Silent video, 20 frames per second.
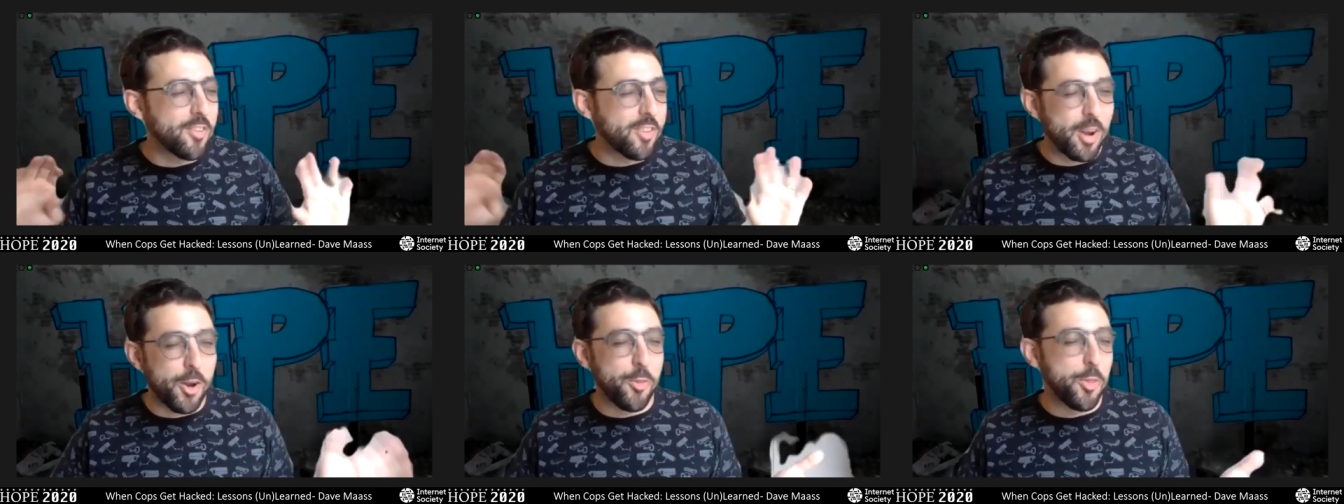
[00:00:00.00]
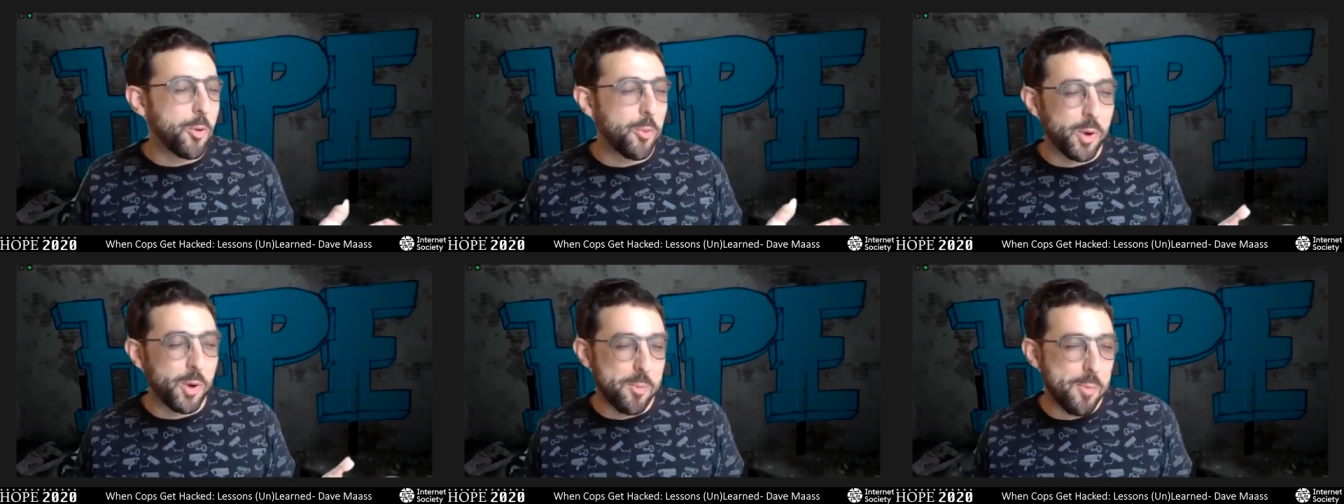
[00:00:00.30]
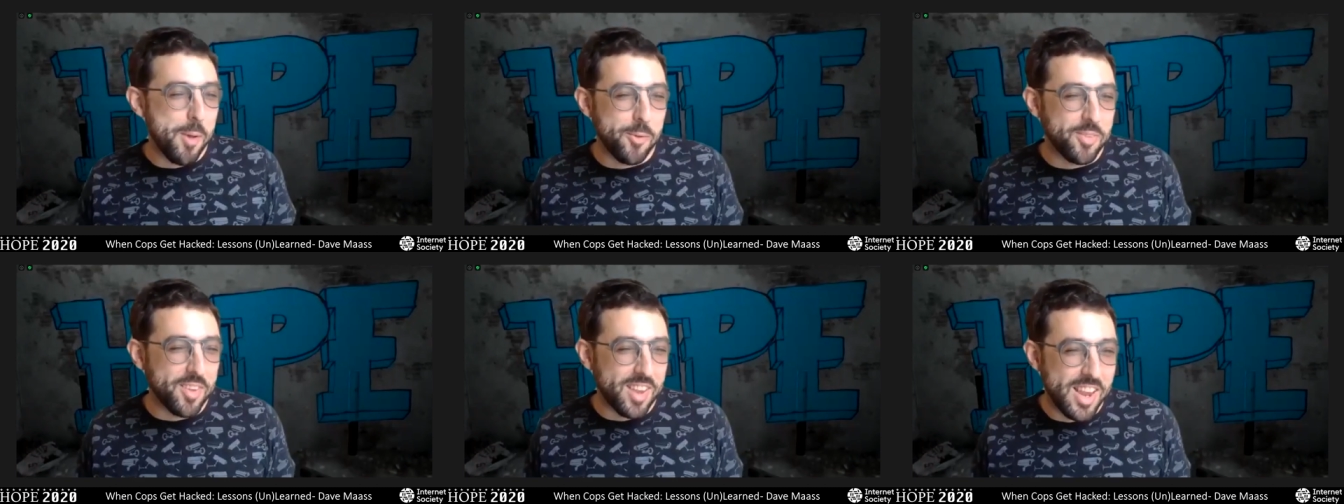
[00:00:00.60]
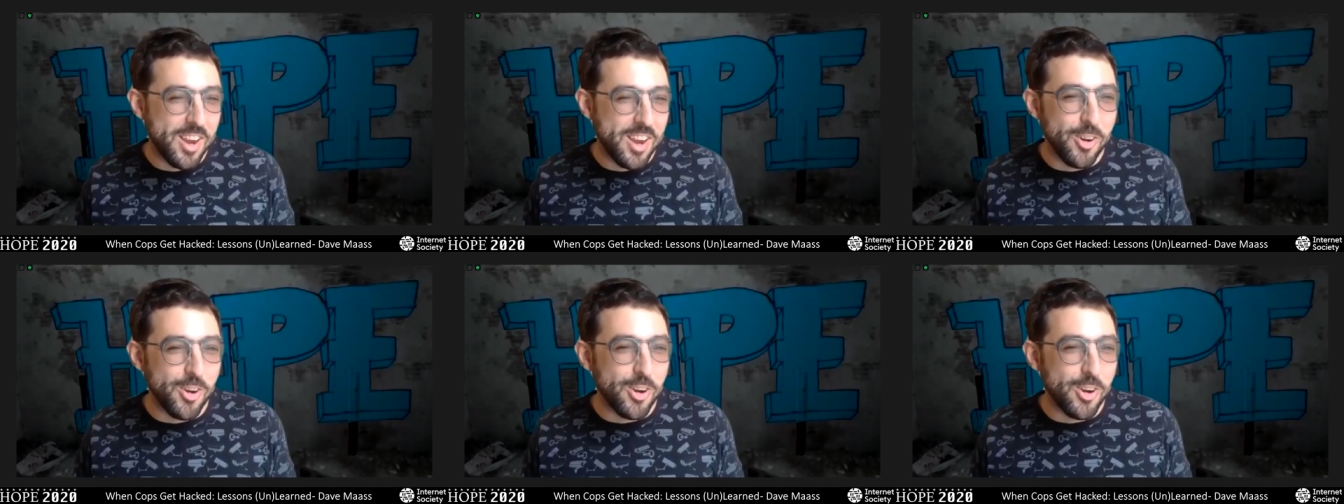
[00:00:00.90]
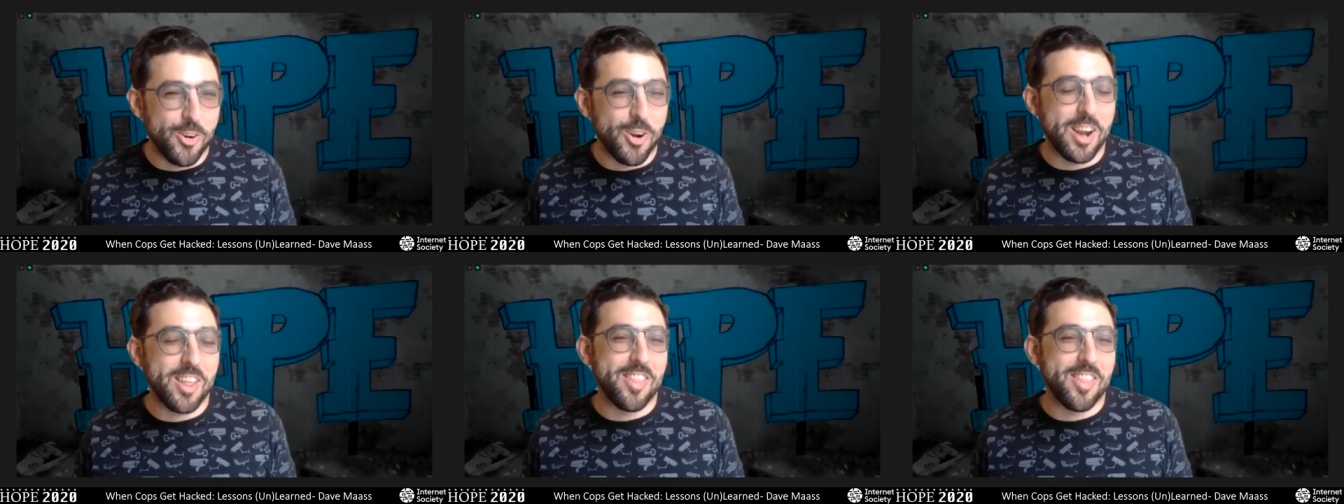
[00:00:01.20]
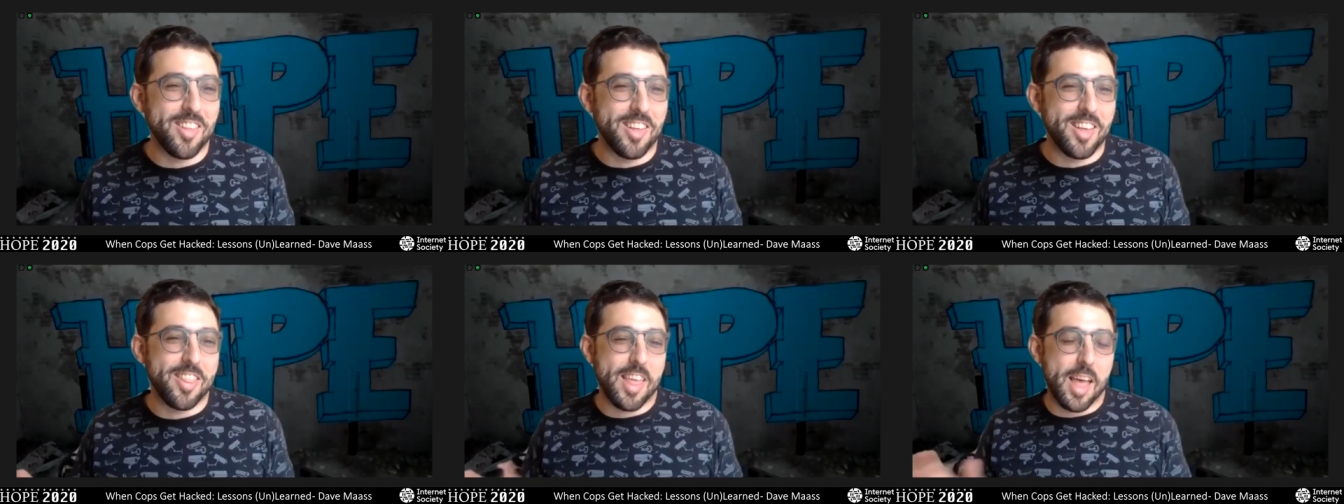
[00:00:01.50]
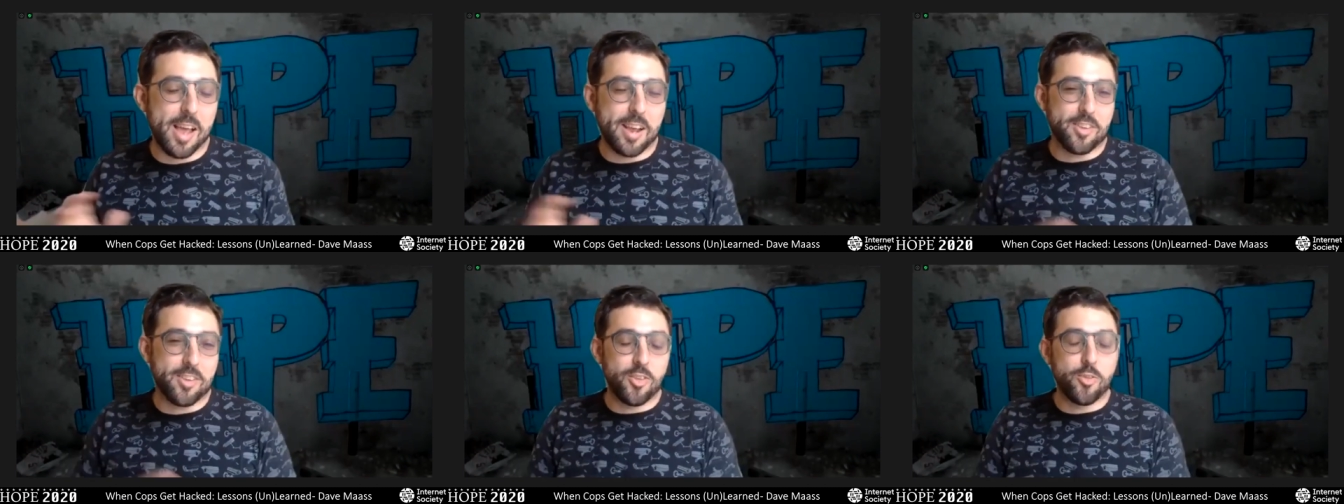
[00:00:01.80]
I don't think we're going to be able to hear it or anything like
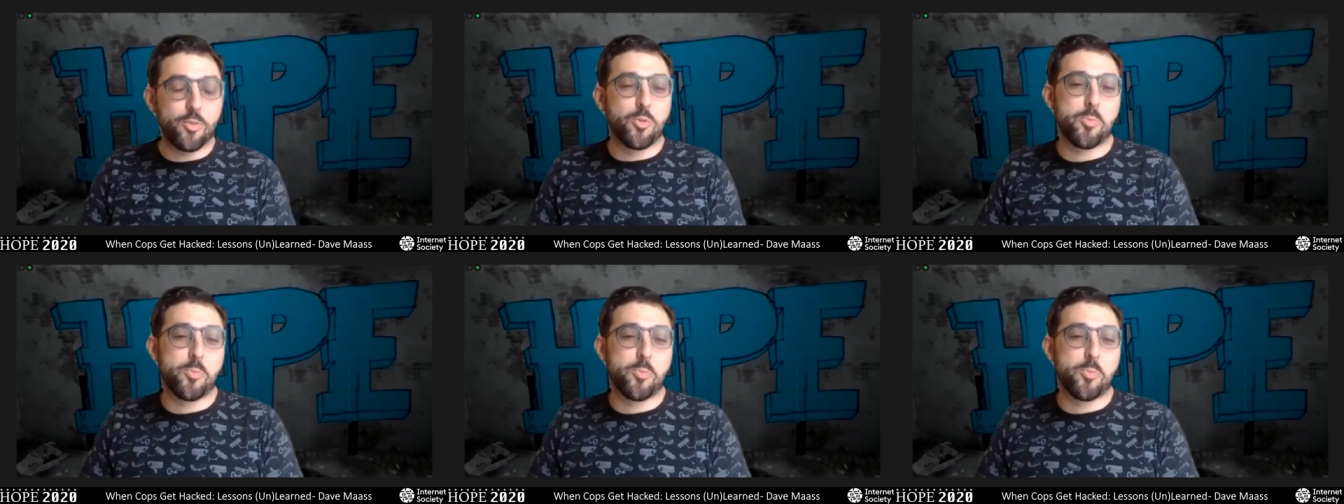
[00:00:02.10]
that because this